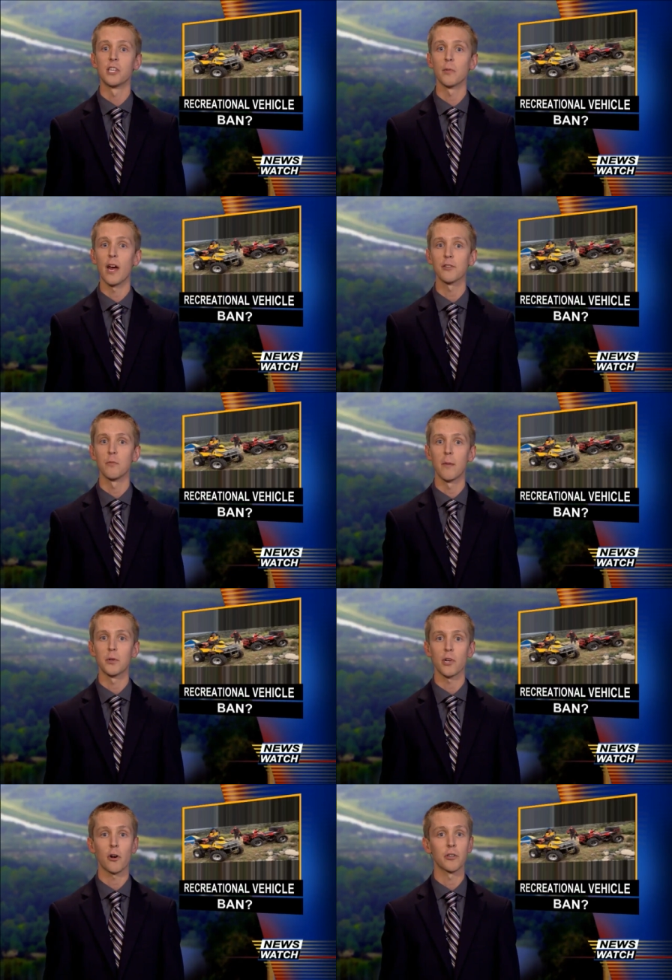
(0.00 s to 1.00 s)
Some council
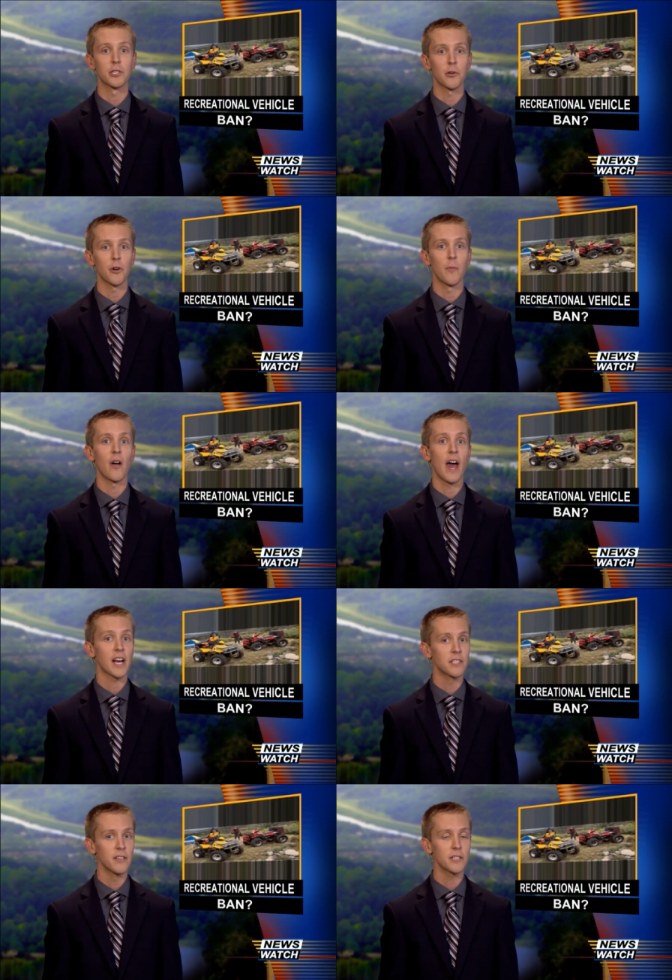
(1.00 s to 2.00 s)
members are concerned about
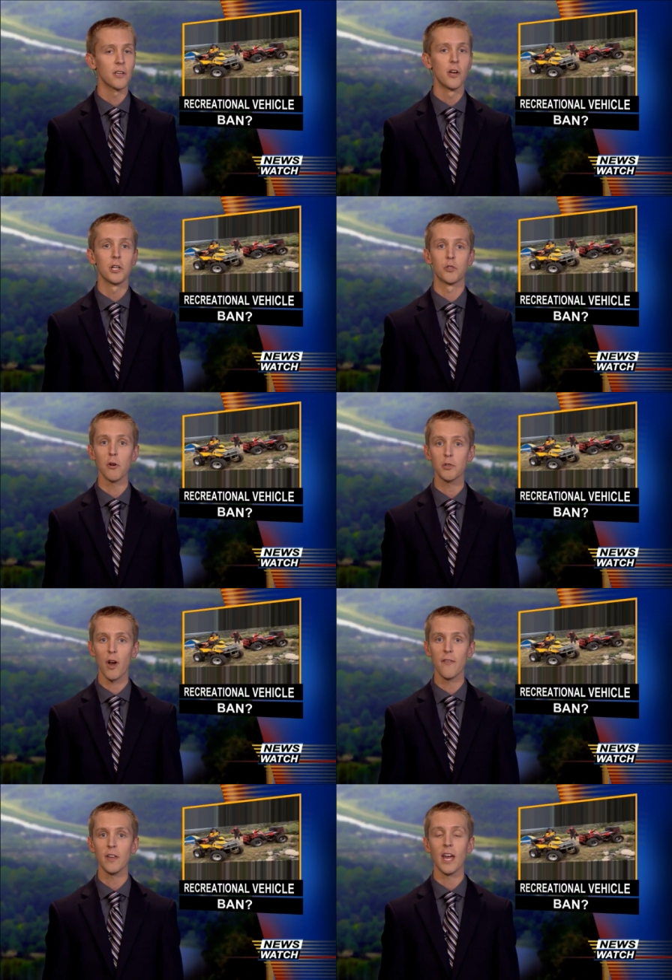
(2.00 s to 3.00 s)
accidents, drunk
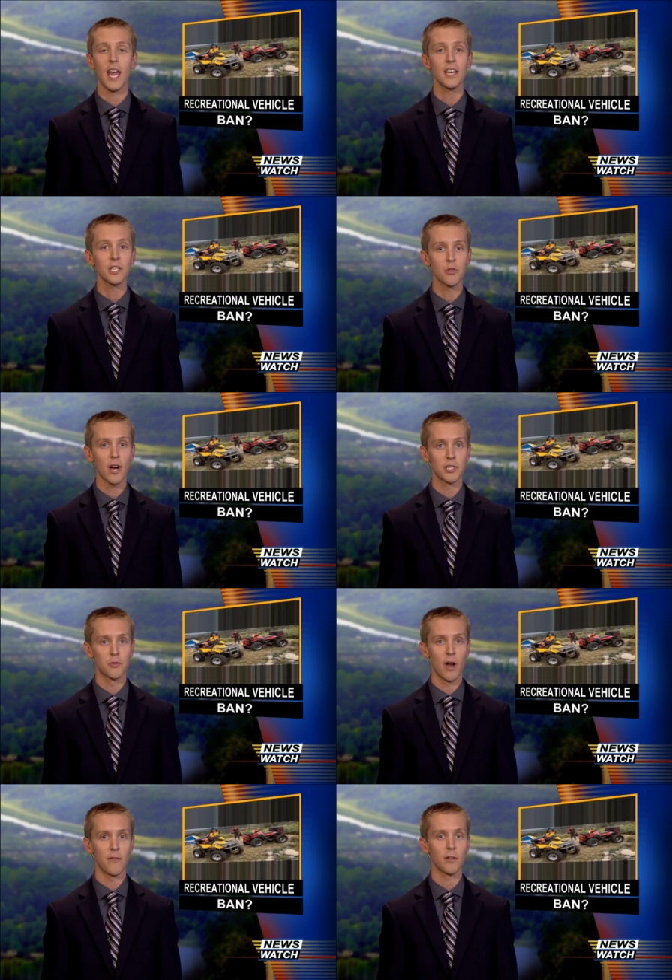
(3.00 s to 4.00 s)
driving, and
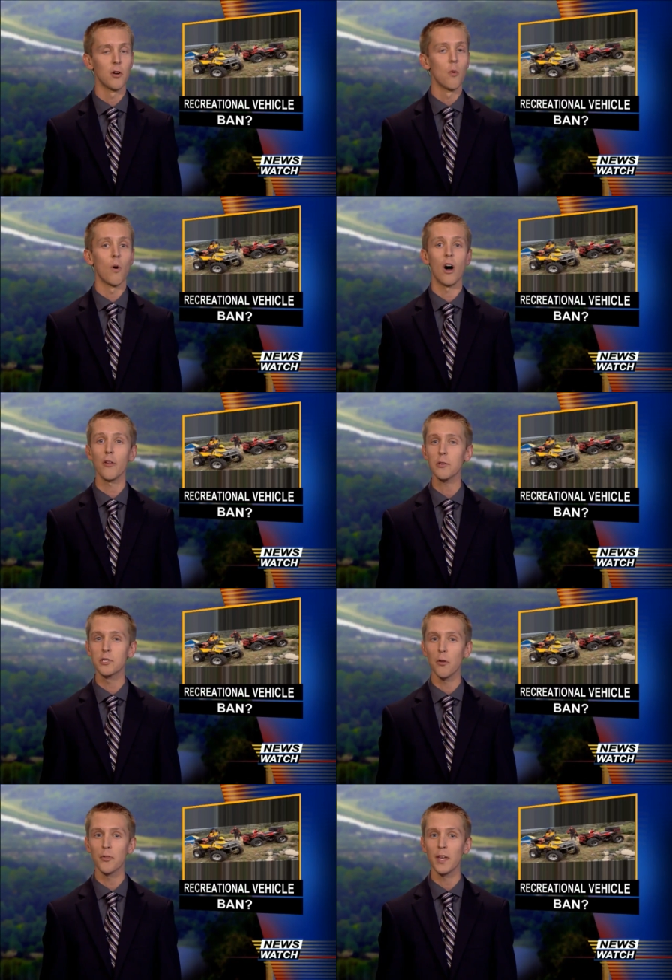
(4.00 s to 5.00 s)
distracted driving, while
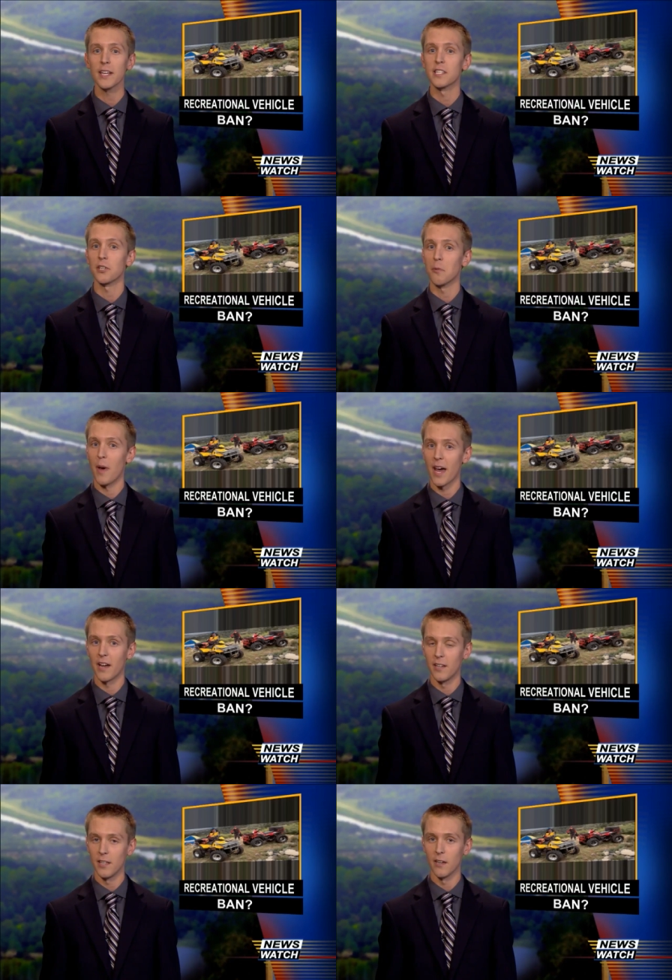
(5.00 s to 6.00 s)
others don't think it's such a
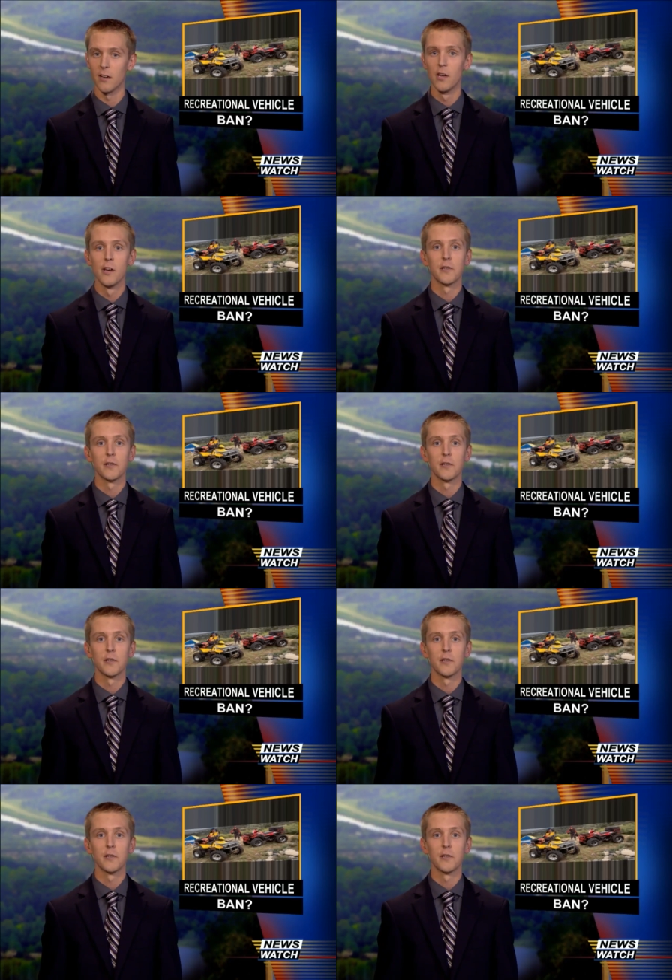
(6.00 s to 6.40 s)
bad idea.